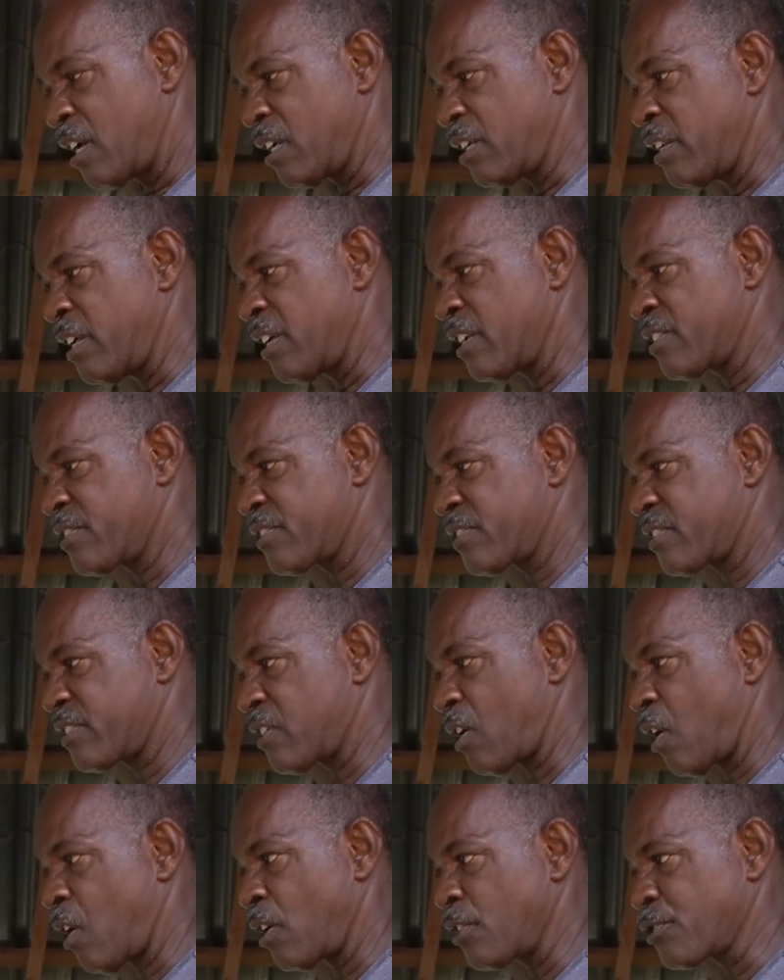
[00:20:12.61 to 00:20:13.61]

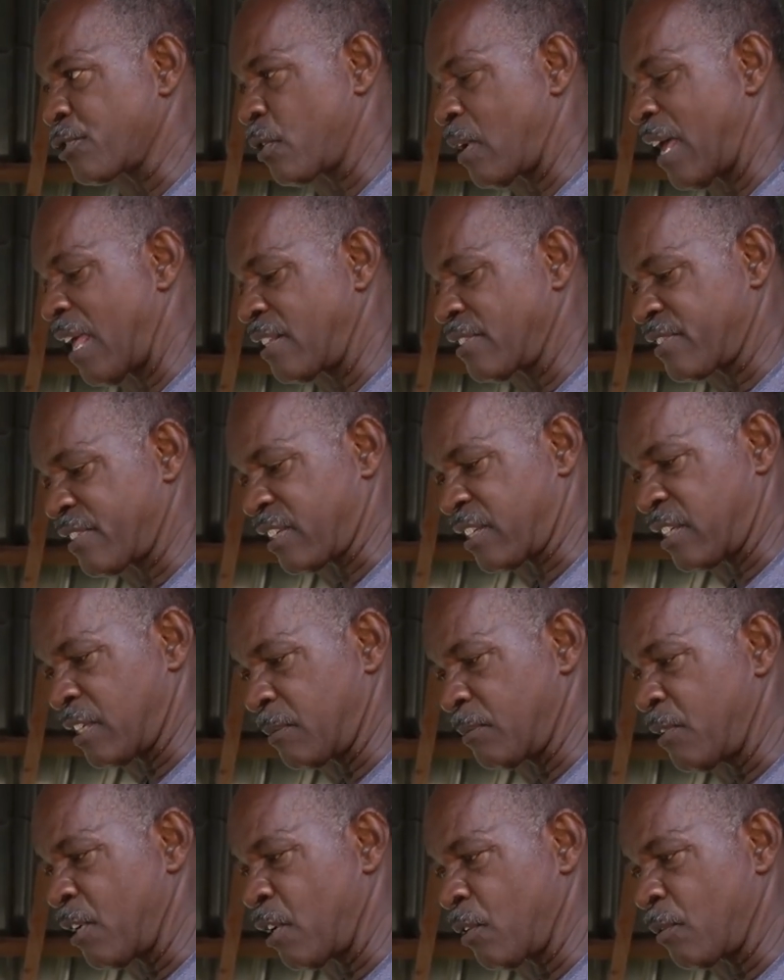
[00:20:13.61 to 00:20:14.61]
This also helps to
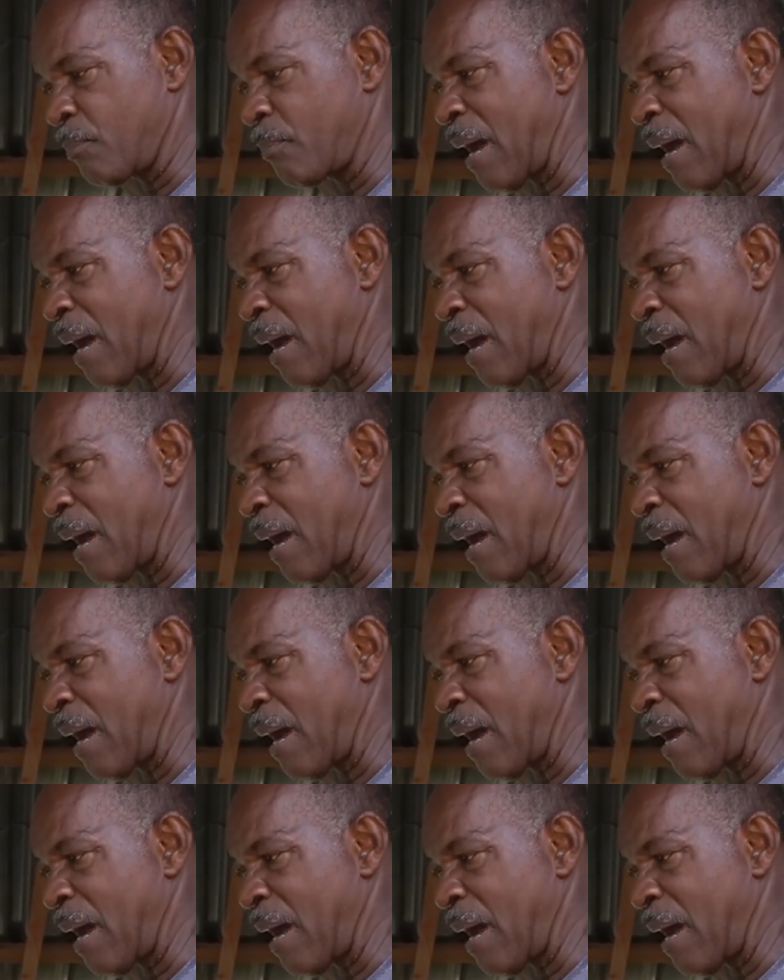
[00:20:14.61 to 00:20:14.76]
keep down